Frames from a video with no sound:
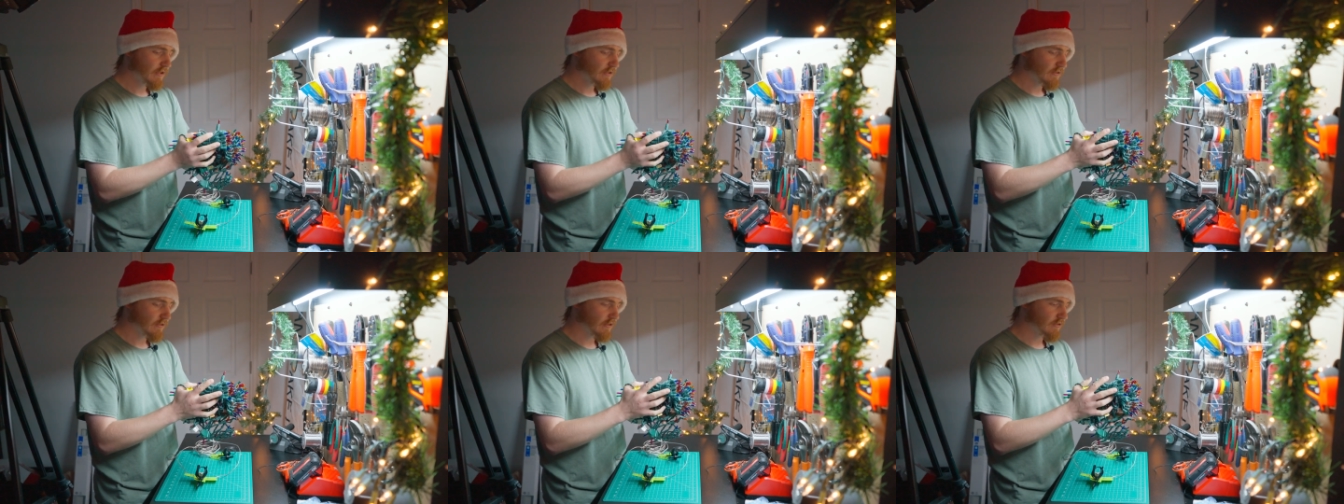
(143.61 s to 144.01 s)

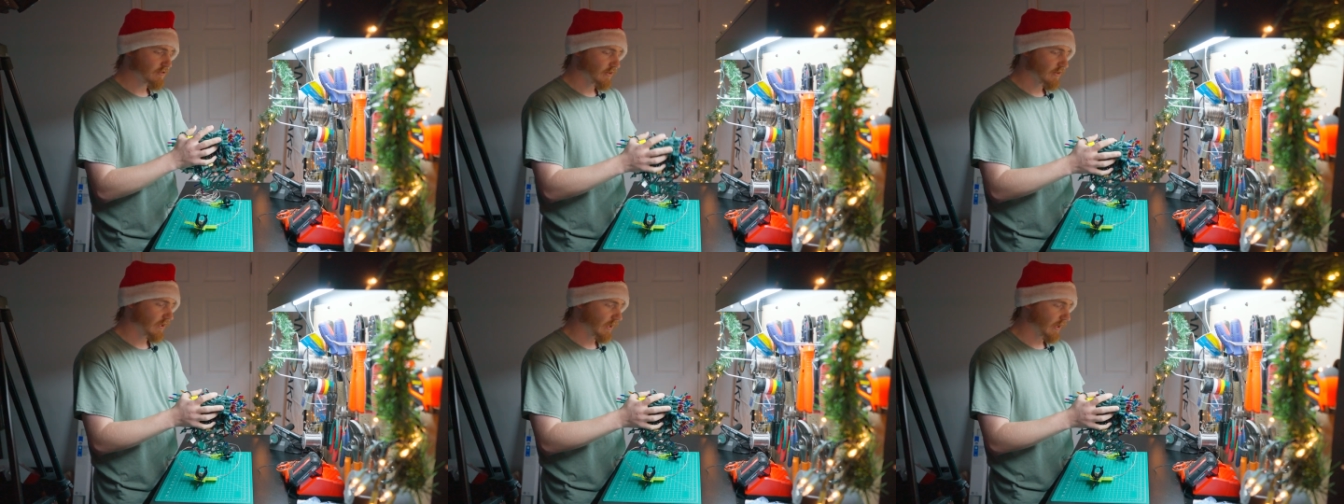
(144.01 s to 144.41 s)
So these
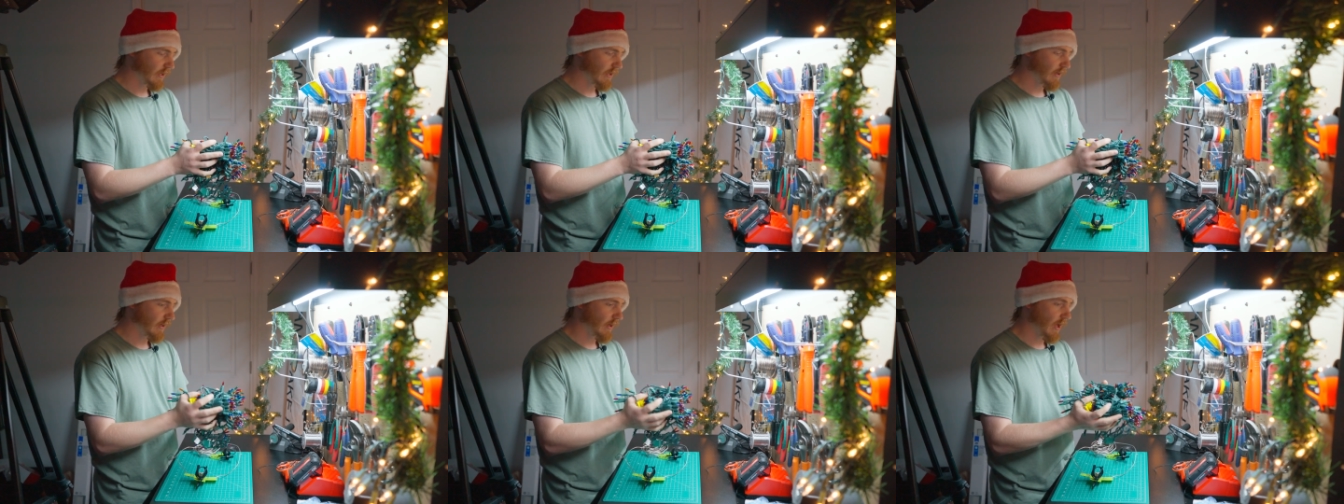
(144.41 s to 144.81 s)
are gonna get
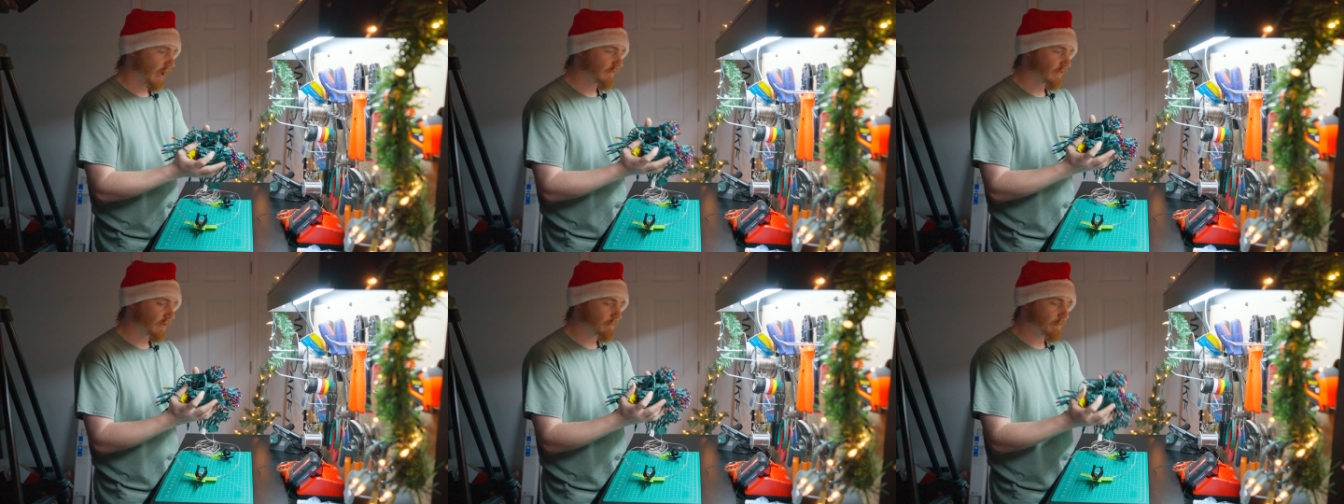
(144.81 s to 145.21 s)
cut in
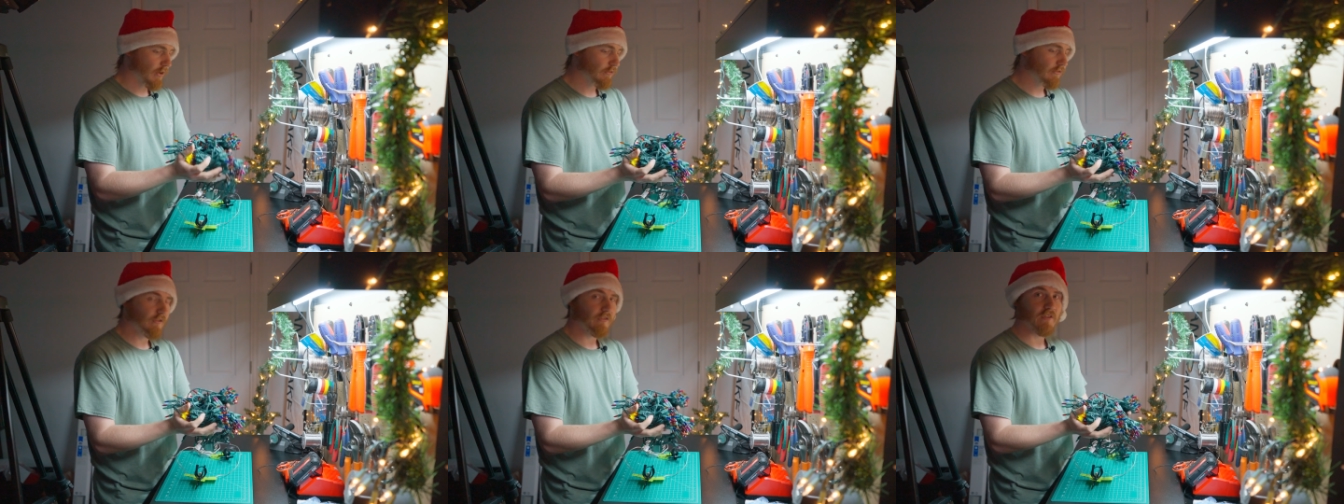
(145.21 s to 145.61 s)
half, and
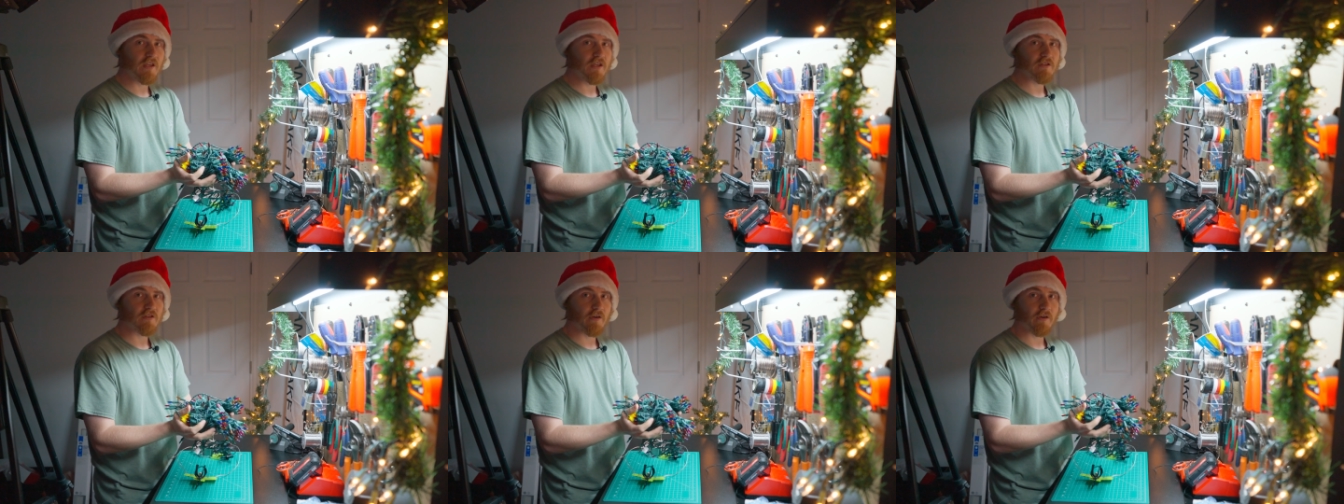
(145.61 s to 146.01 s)
both of
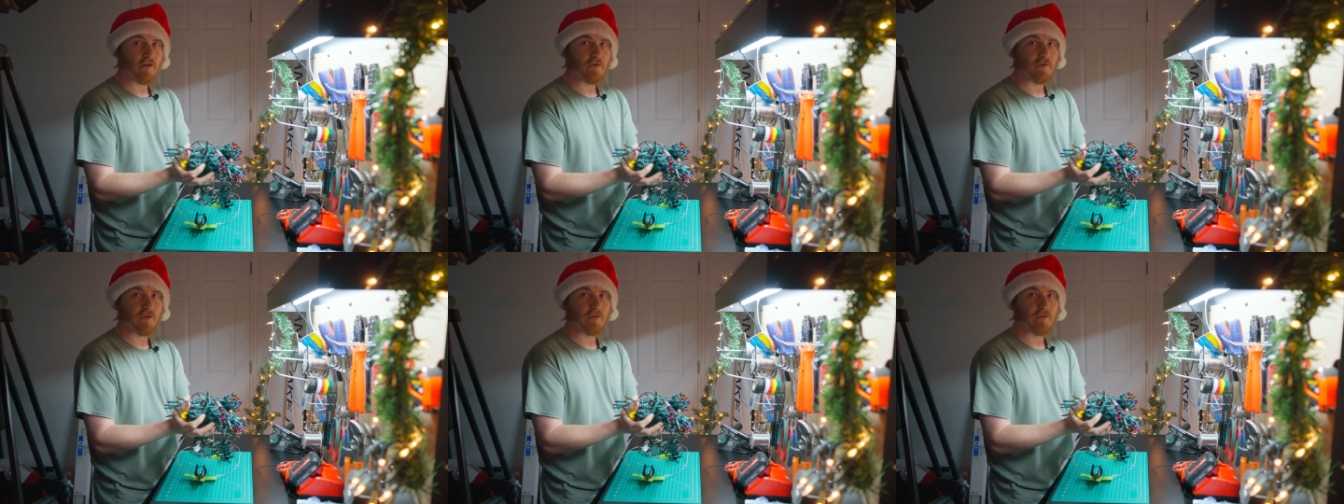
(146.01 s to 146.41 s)
these are
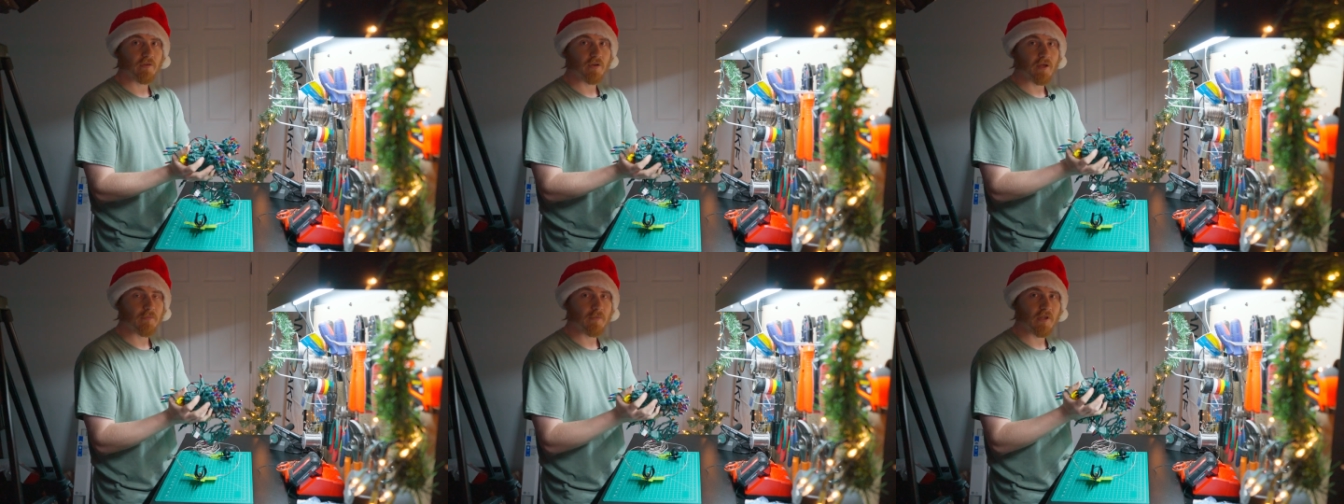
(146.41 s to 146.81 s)
going to
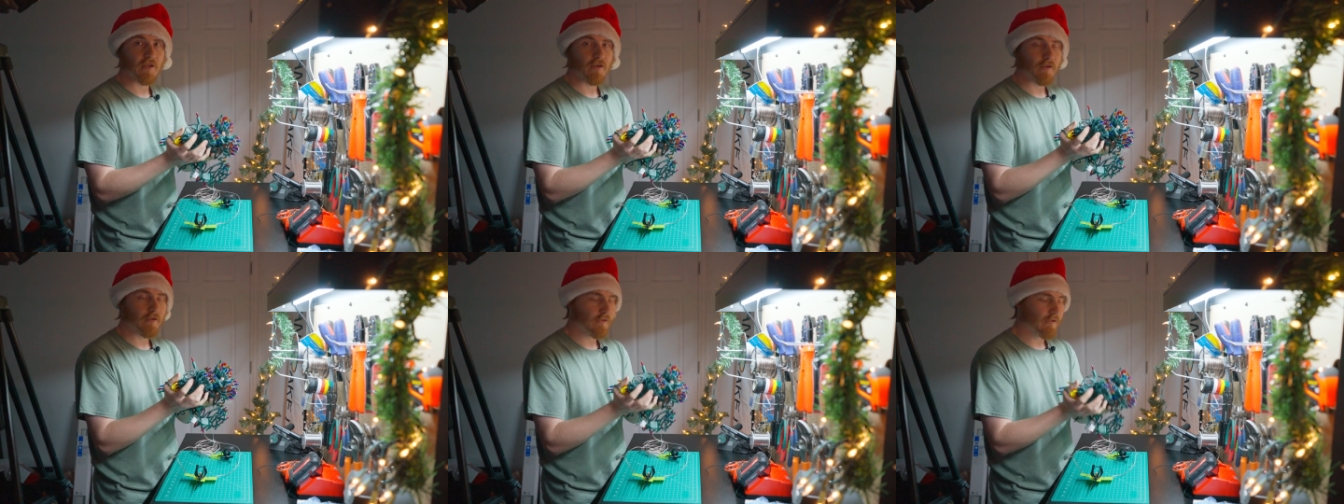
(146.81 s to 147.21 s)
end up
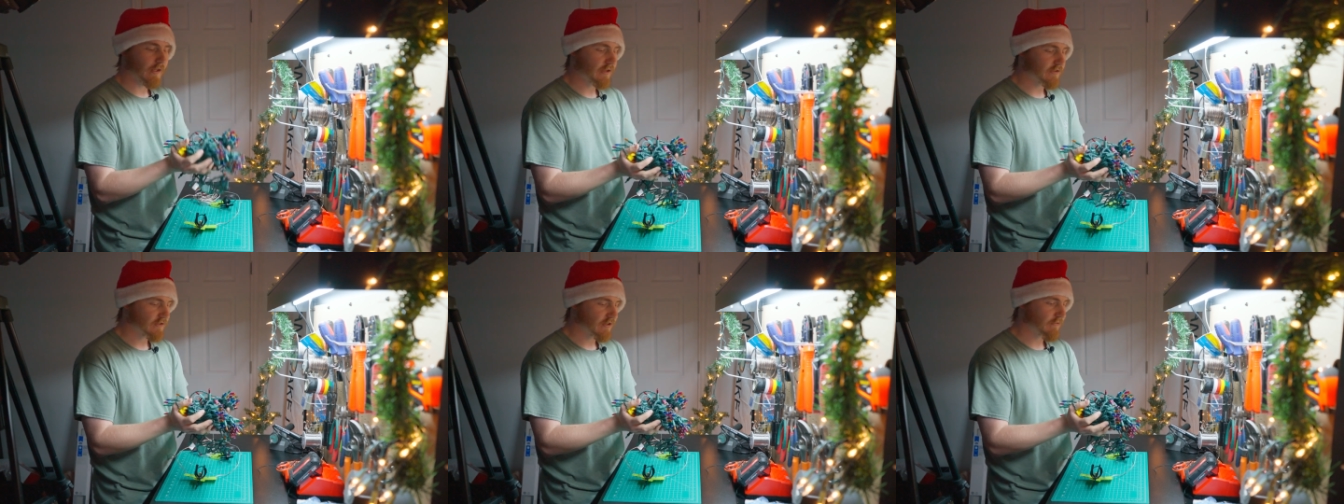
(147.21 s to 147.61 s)
being
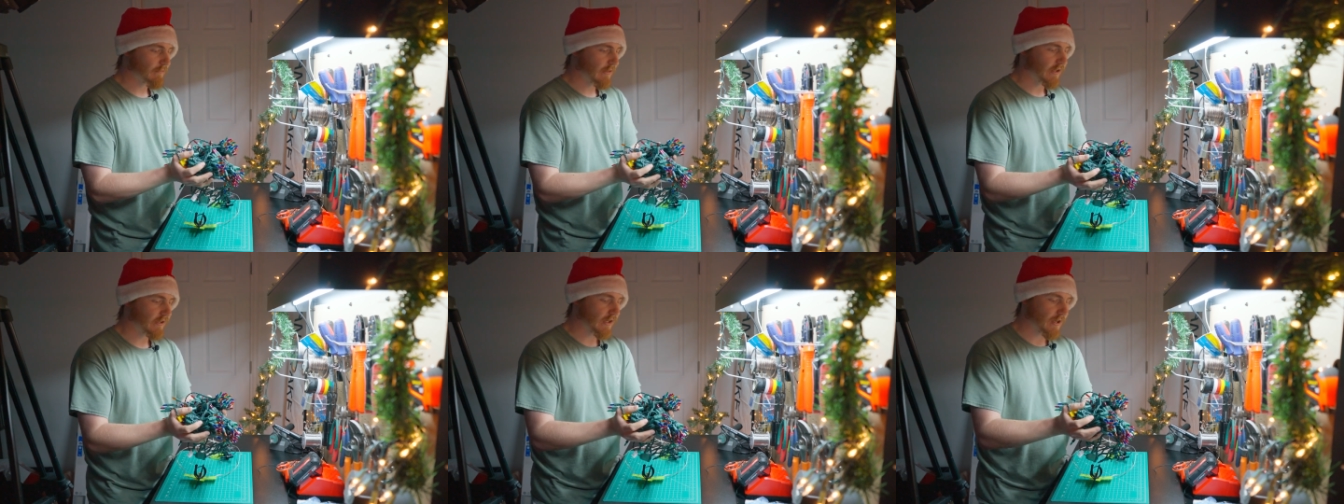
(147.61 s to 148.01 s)
legs of
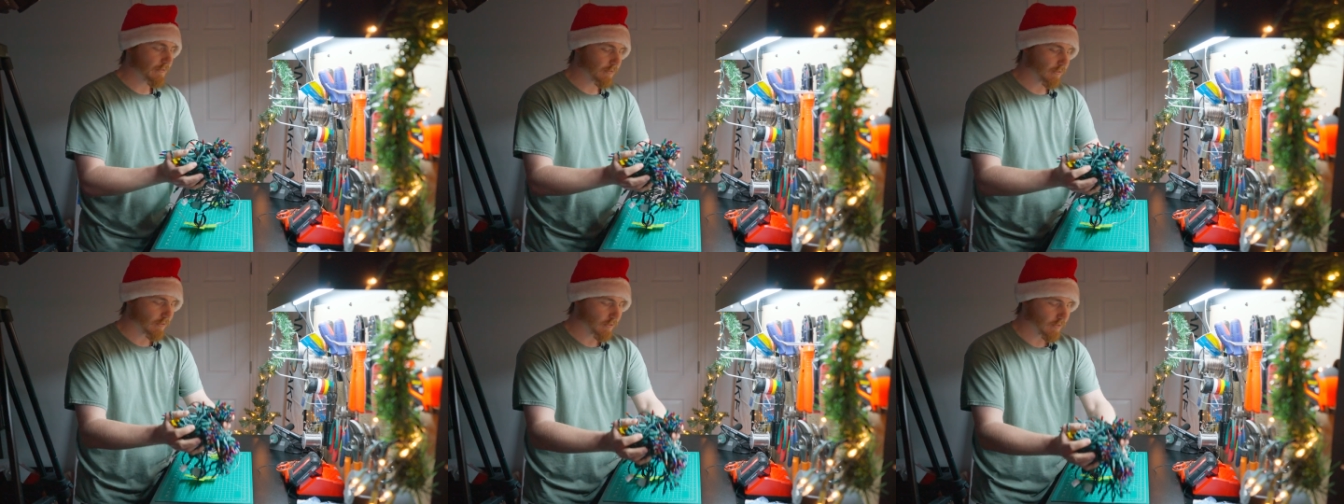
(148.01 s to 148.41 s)
my
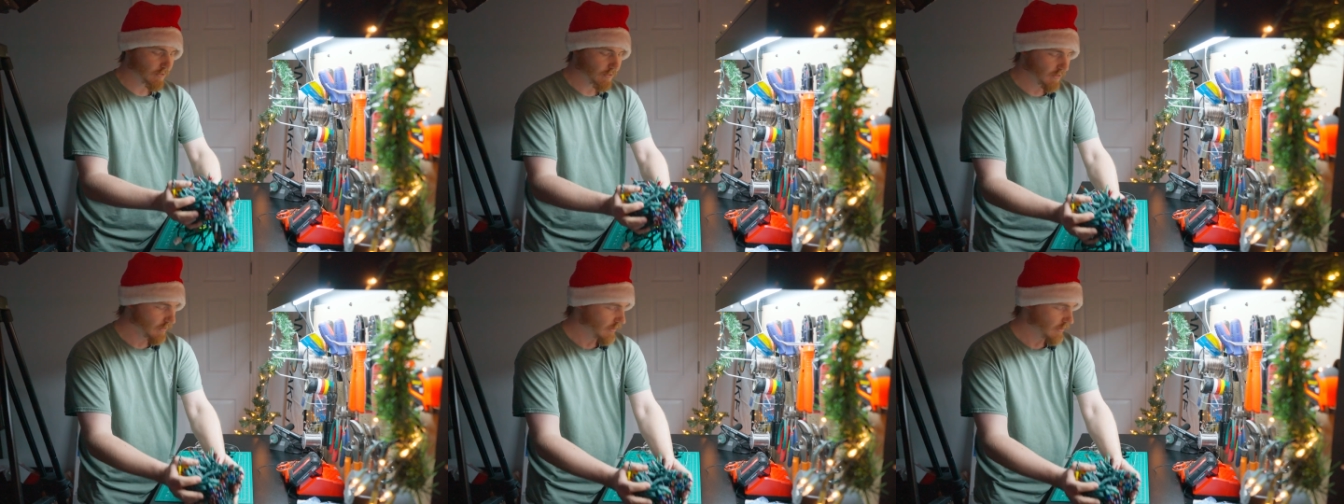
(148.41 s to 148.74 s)
dipole.